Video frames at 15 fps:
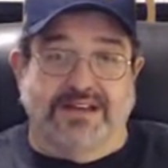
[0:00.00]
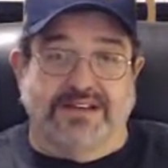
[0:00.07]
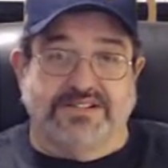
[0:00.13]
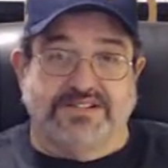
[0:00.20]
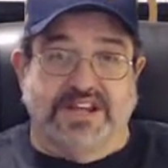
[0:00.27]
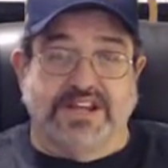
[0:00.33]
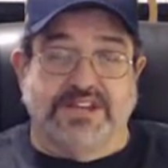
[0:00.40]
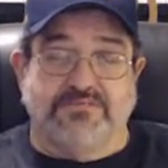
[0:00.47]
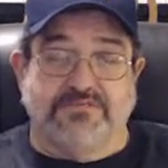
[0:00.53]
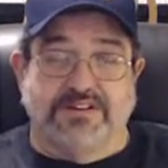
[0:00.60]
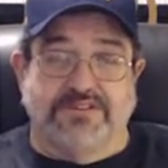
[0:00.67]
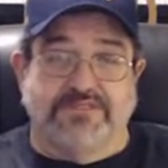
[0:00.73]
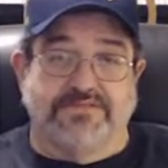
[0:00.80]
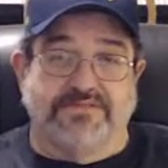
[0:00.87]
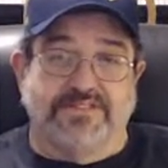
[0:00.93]

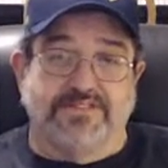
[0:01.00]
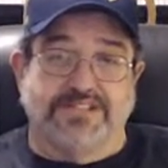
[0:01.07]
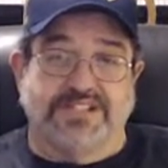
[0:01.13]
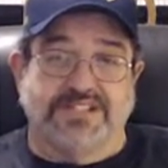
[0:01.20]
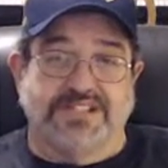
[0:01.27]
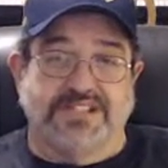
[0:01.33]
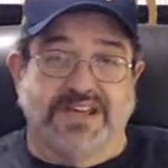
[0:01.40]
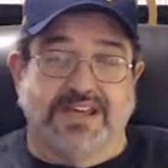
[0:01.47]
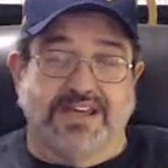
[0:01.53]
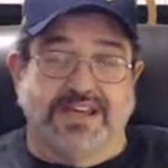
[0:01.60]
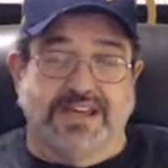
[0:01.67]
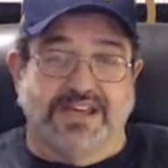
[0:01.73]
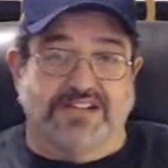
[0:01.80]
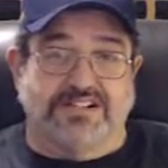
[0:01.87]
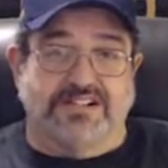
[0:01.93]
January 1st
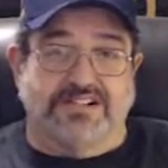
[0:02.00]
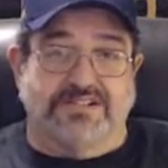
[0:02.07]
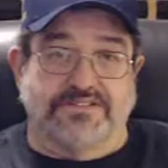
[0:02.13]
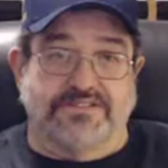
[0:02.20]
is our